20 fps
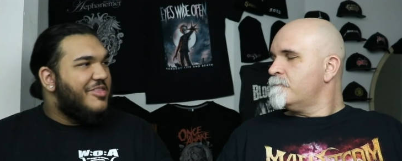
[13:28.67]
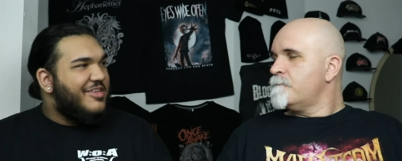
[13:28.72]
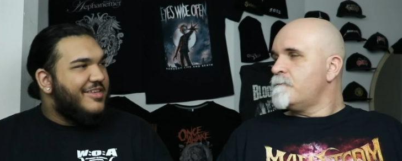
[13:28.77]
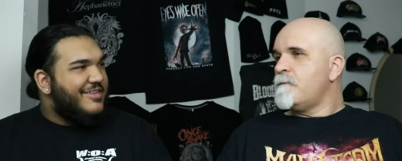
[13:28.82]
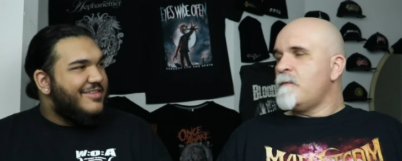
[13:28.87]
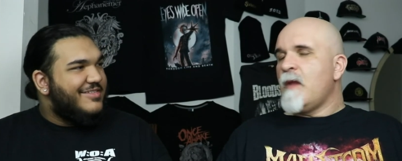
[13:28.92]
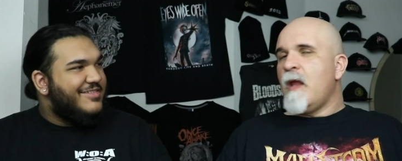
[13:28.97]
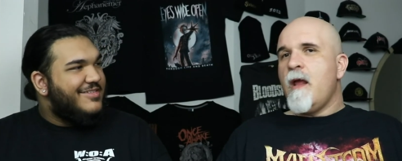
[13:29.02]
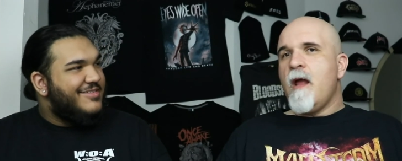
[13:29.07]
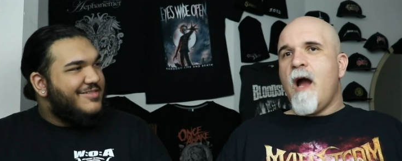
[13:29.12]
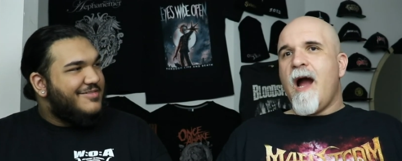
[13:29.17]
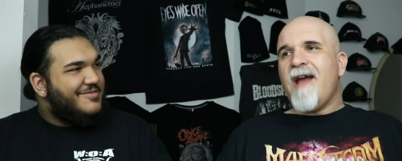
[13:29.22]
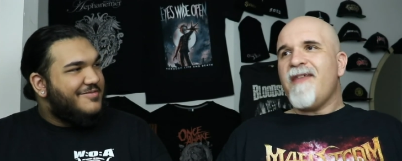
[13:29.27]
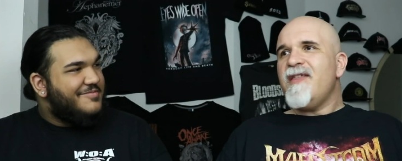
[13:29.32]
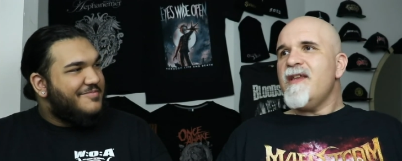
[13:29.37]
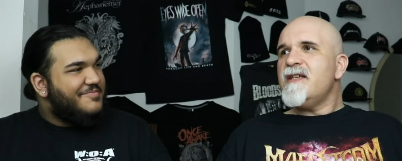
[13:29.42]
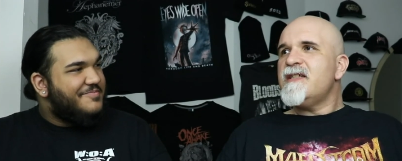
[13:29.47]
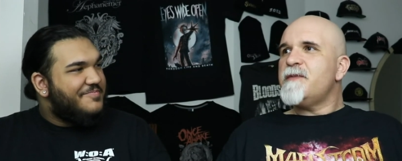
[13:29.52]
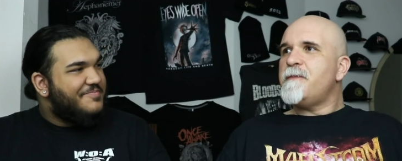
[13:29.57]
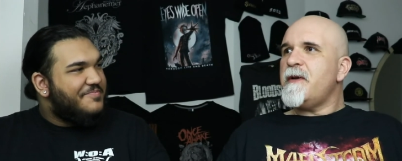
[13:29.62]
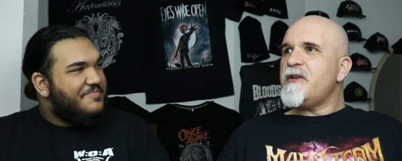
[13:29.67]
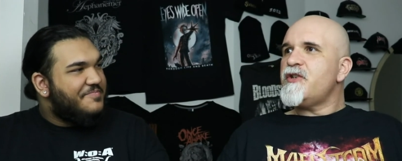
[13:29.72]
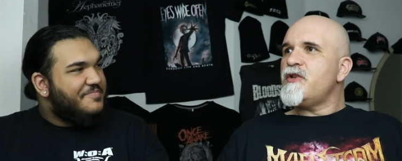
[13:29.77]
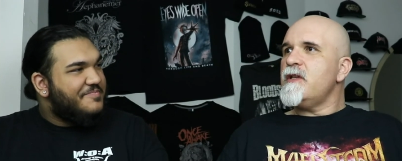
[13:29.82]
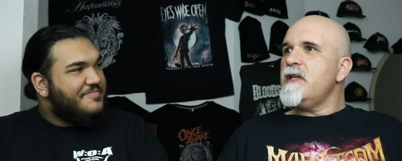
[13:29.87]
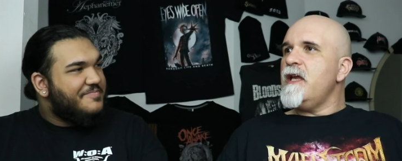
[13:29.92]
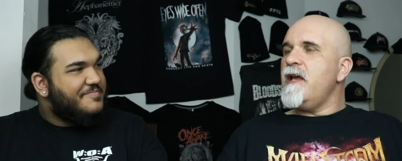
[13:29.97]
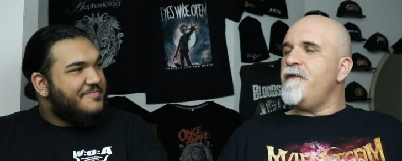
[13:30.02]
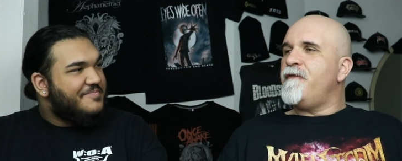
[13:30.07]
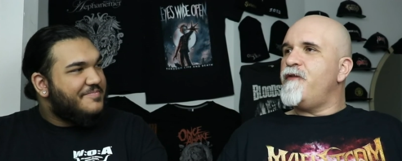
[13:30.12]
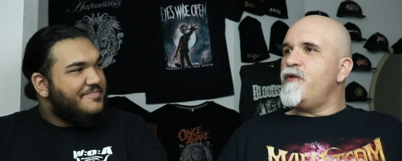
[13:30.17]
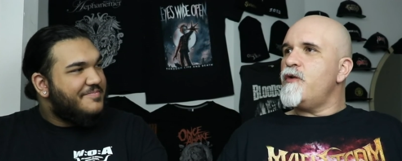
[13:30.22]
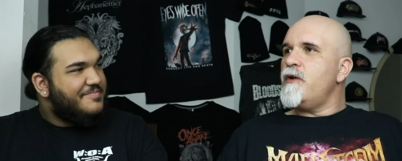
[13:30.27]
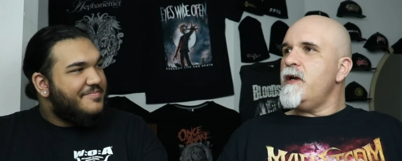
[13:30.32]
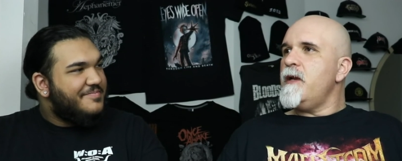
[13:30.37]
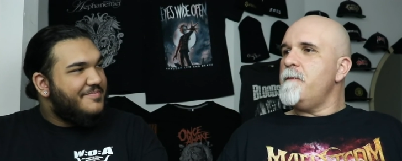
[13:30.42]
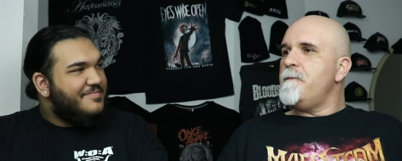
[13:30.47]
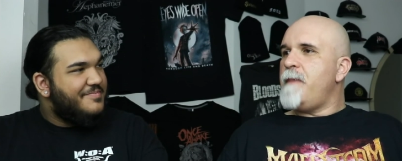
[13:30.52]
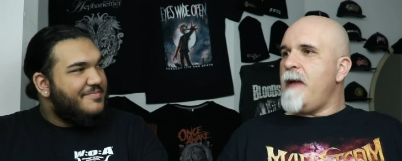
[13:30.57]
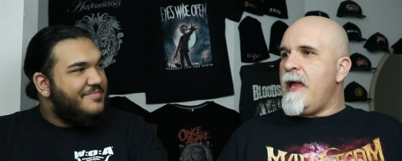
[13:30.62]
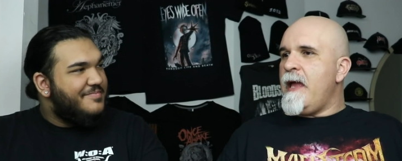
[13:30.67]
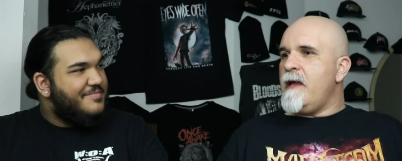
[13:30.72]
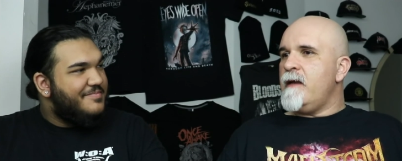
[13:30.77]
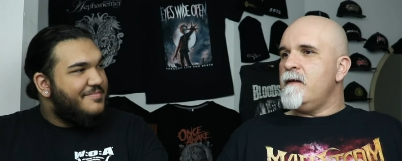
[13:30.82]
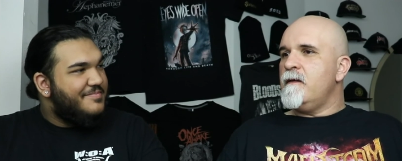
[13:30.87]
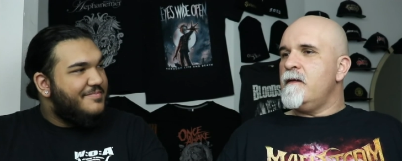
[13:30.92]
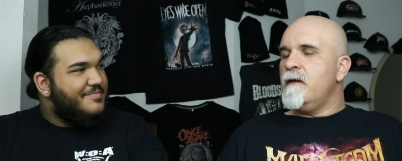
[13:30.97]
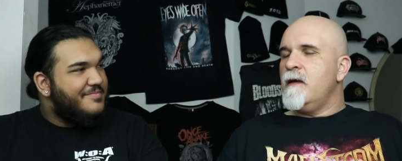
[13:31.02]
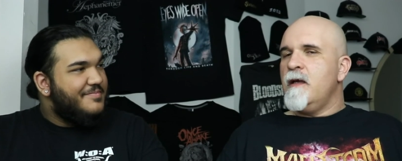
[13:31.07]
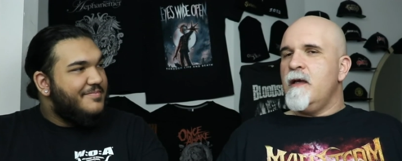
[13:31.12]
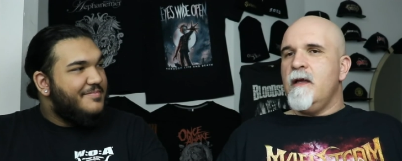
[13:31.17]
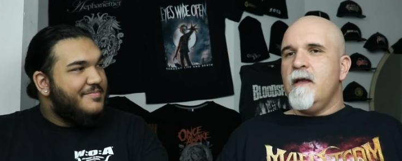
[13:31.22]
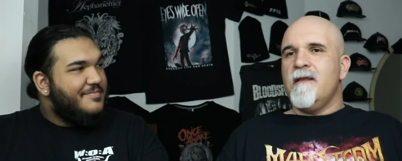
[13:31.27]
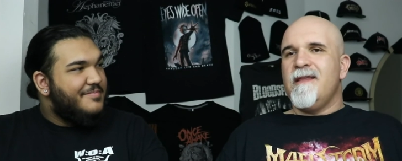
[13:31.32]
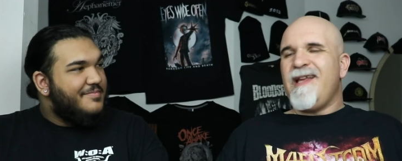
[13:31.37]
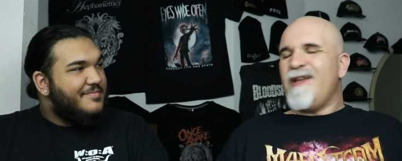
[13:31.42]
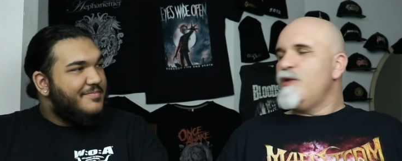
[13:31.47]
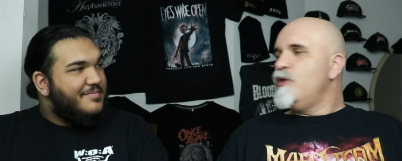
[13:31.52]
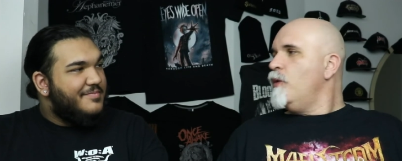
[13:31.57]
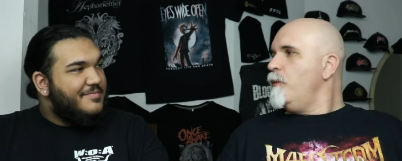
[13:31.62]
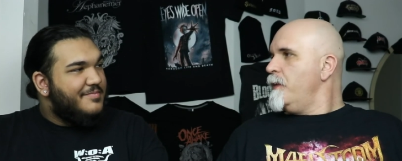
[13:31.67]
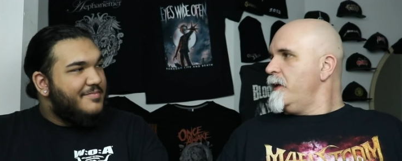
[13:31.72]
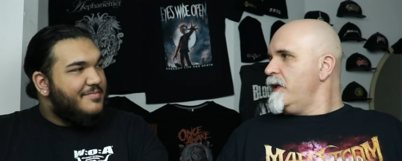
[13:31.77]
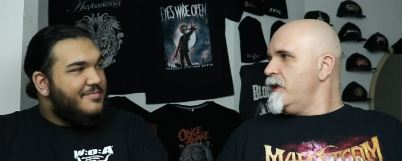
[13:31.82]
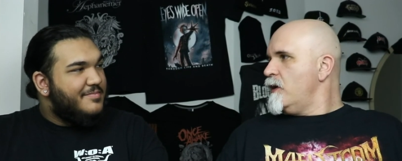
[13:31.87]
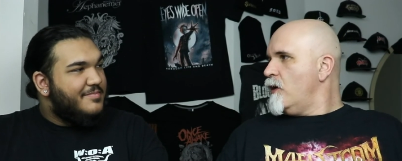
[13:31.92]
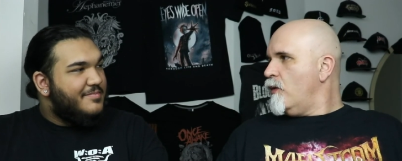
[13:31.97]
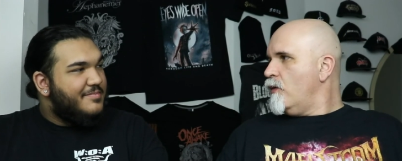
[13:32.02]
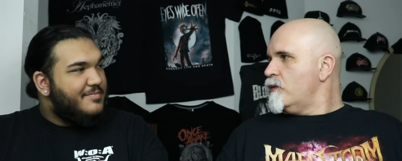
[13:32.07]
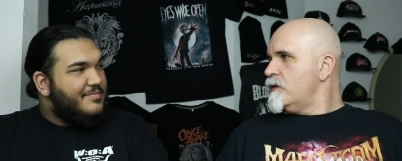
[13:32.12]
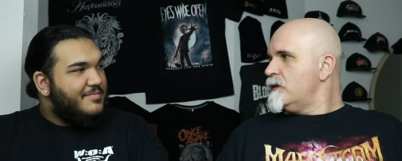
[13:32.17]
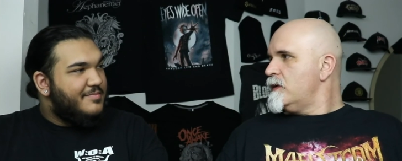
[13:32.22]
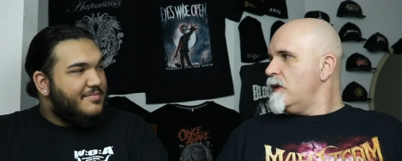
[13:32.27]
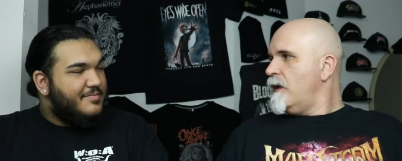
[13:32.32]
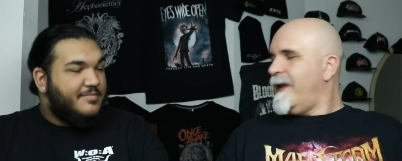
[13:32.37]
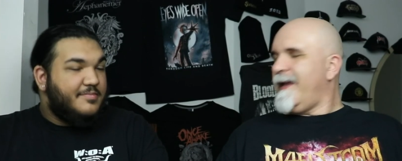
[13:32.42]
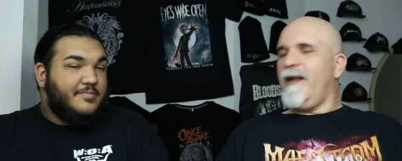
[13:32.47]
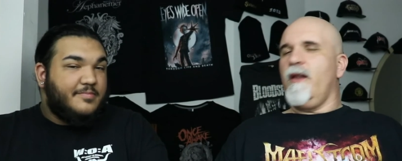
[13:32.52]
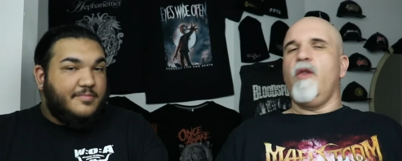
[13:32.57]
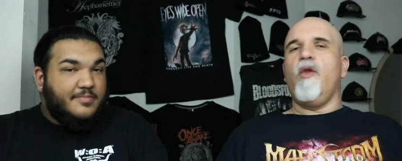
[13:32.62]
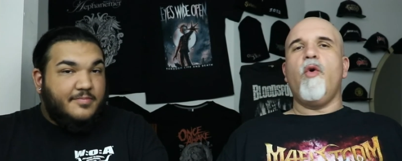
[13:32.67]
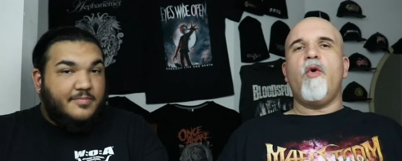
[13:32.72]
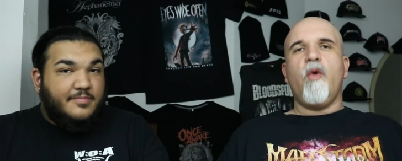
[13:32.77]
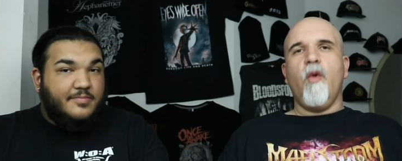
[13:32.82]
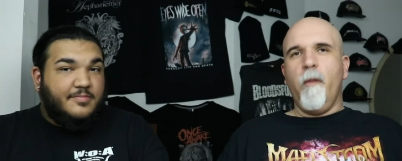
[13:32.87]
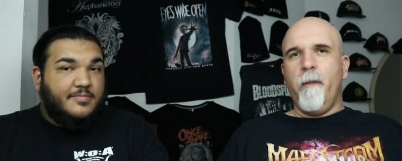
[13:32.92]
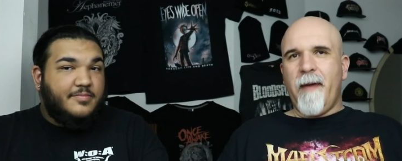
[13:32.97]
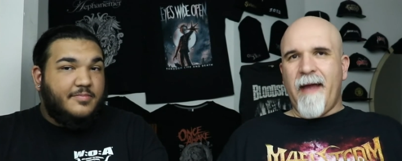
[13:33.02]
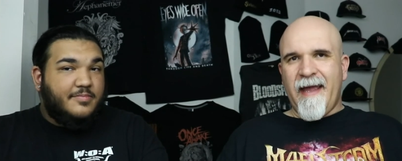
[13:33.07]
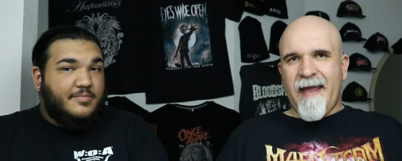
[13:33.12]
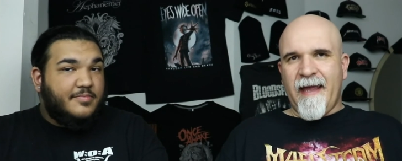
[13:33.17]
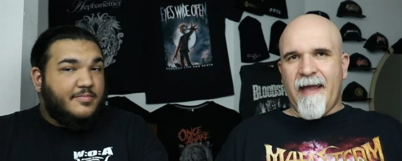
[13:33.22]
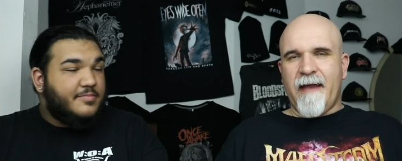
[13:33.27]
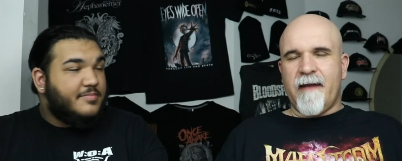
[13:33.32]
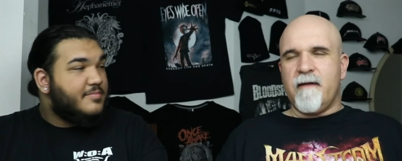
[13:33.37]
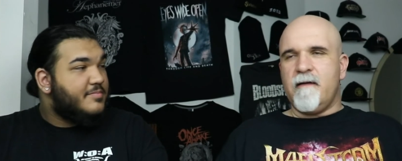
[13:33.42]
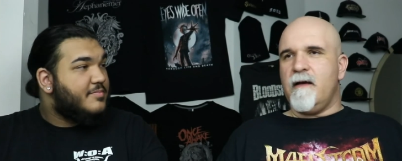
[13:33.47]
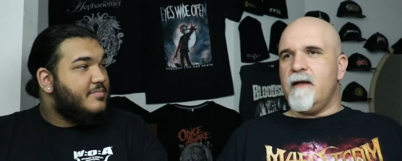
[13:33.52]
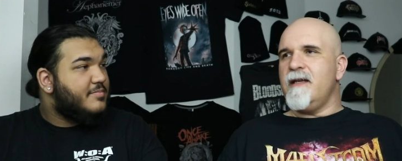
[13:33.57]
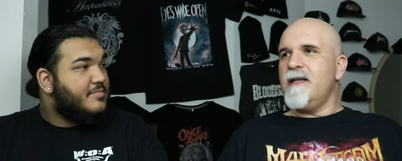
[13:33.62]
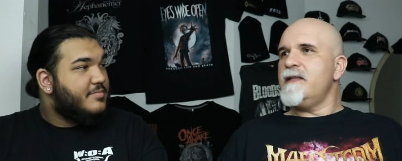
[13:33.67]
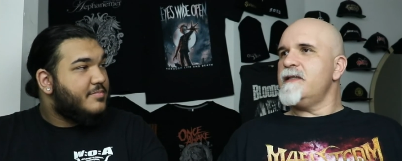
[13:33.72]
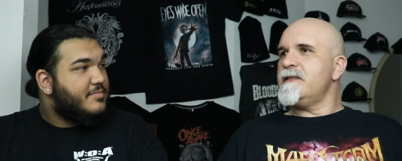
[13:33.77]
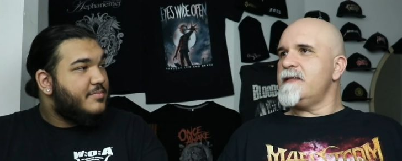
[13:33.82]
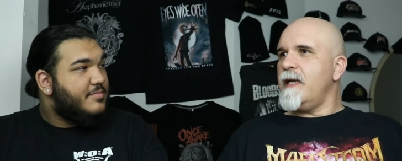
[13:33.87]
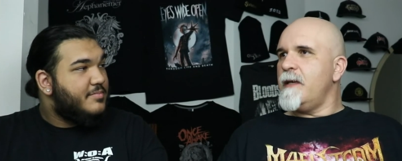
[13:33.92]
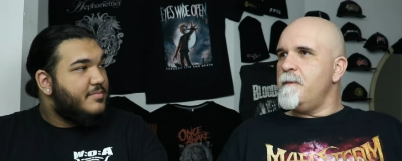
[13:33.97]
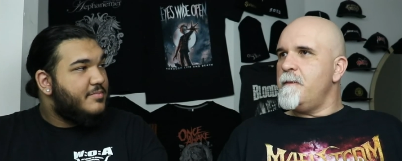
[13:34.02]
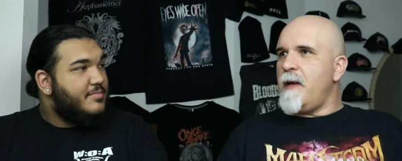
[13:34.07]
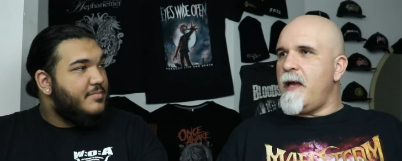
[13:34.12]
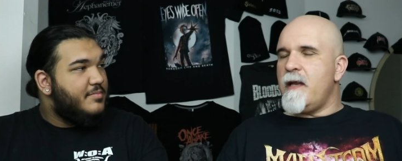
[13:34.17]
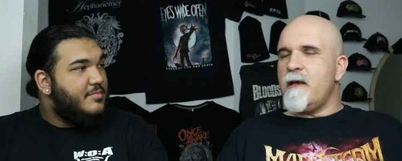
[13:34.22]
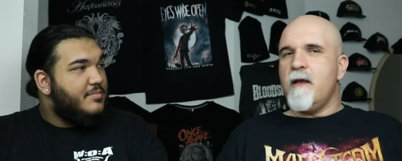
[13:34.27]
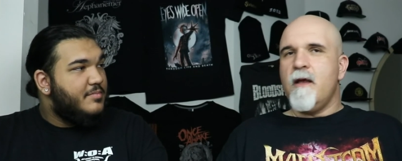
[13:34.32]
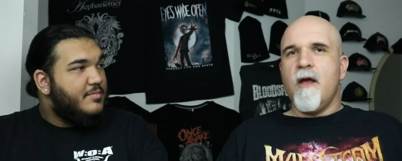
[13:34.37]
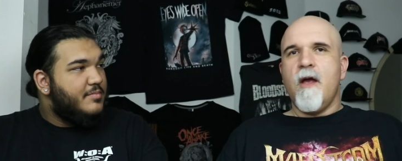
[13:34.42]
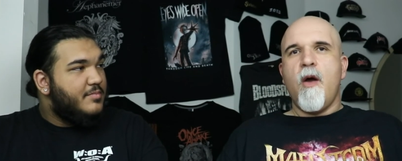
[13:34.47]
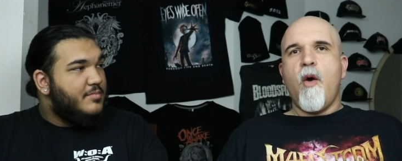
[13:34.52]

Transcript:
Speaker 1: of these. I think especially if you're in a band that nobody knows, like a local band, an unsigned band.